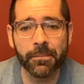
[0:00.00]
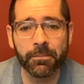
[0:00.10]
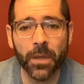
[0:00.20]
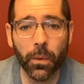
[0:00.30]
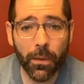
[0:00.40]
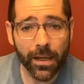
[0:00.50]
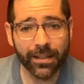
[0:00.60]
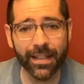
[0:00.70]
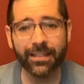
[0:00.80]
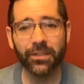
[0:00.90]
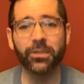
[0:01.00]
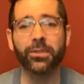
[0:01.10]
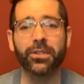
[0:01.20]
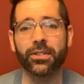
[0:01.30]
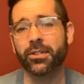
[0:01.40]
Well, I want to take you
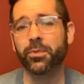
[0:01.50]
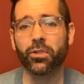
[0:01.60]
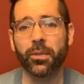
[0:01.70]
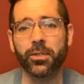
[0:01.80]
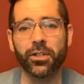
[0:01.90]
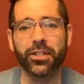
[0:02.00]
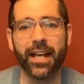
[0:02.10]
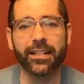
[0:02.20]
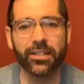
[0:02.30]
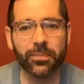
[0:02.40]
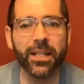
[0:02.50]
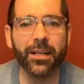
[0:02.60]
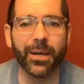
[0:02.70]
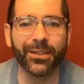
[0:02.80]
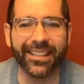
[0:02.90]
to some scriptures that speak
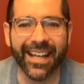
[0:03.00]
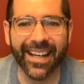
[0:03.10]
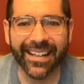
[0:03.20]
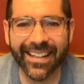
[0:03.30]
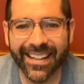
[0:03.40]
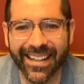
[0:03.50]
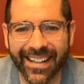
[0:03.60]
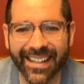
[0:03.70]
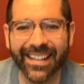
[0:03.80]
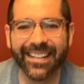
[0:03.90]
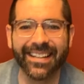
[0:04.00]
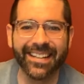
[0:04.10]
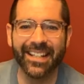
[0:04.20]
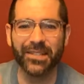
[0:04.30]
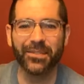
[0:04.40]
about the end
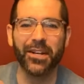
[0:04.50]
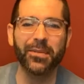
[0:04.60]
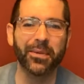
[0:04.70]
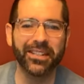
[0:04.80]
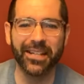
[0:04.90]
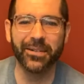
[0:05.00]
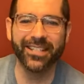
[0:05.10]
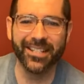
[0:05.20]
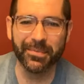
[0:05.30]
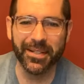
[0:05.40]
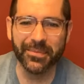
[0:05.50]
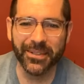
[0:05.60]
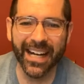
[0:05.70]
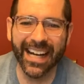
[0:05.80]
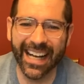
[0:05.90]
Thanks for all the birthday wishes, people.
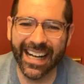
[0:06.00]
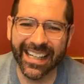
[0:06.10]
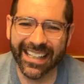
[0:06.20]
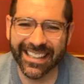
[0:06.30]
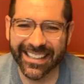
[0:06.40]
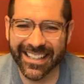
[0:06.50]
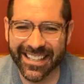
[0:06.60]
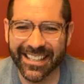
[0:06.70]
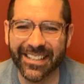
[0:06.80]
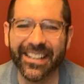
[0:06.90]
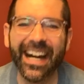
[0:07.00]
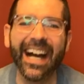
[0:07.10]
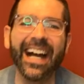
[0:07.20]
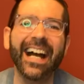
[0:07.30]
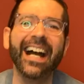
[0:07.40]
Good to see you.
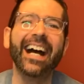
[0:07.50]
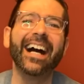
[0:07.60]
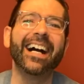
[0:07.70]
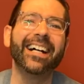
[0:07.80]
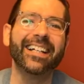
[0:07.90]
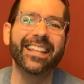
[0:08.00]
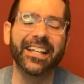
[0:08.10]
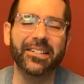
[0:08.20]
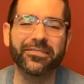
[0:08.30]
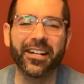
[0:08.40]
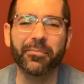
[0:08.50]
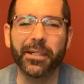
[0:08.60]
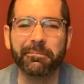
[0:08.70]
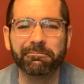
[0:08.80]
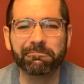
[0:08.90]
Uh, thank you, family.
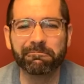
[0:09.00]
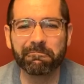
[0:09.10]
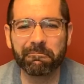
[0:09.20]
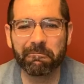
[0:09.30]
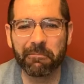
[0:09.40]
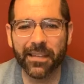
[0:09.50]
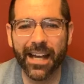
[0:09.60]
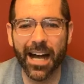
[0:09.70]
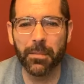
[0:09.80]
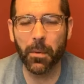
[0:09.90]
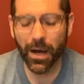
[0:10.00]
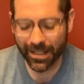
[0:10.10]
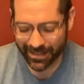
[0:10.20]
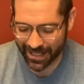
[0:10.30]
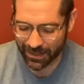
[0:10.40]
Um, I
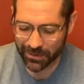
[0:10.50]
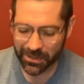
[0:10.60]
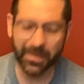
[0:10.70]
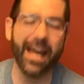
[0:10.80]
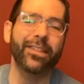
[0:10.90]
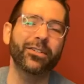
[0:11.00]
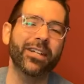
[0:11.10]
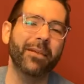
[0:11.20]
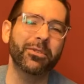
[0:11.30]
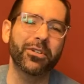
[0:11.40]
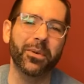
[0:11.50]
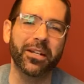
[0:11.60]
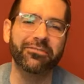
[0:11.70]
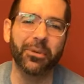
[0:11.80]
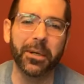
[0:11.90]
want to take you to Matthew chapter
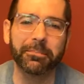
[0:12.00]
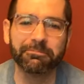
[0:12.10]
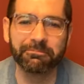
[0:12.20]
24.